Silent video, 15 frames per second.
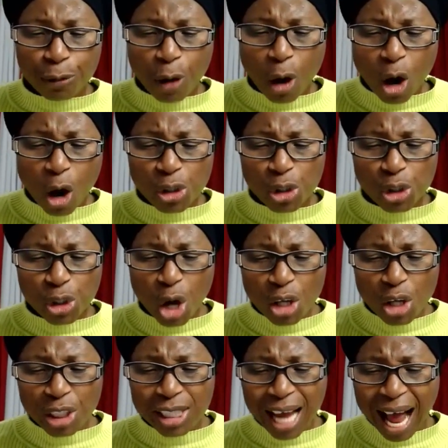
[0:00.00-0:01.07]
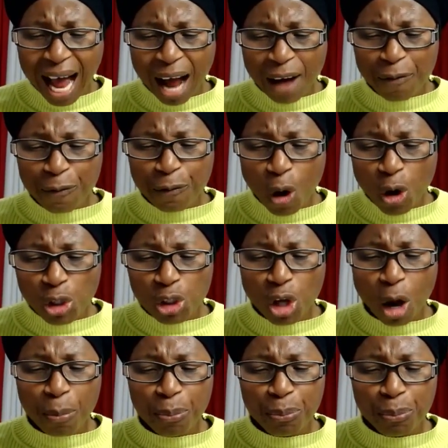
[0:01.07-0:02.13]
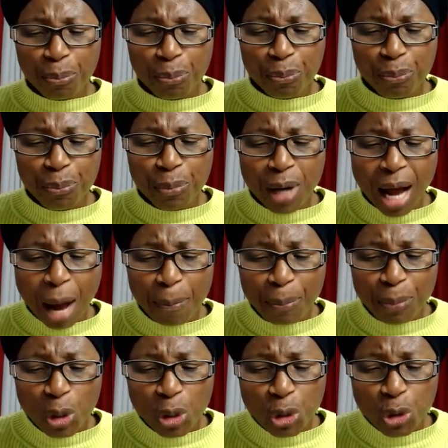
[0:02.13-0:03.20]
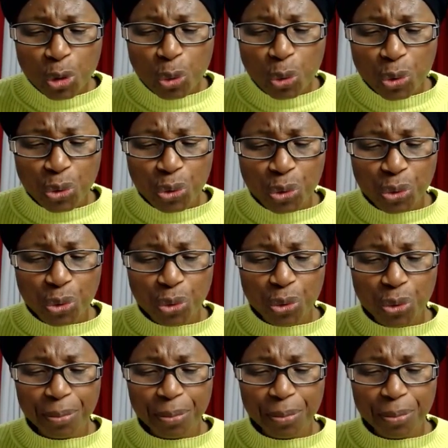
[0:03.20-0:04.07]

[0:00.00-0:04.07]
For such are false apostles,